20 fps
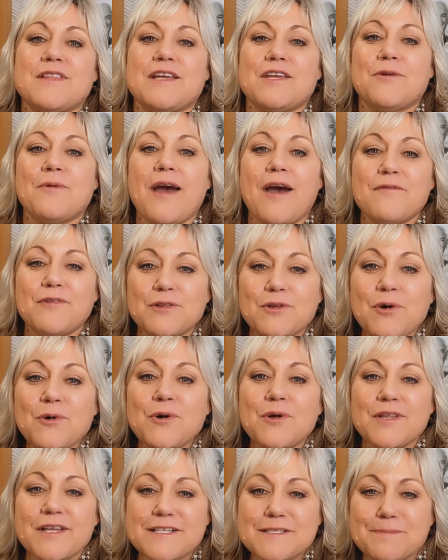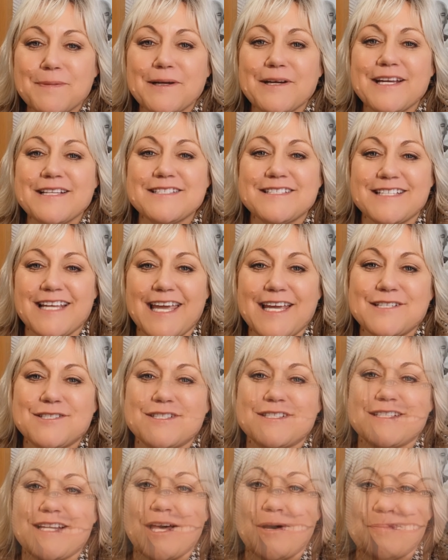have a local experienced agent
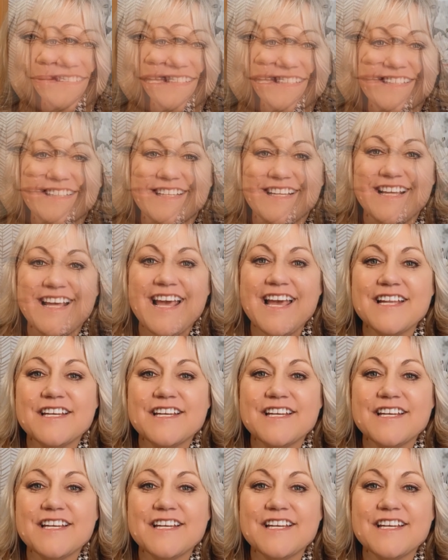helping you through this.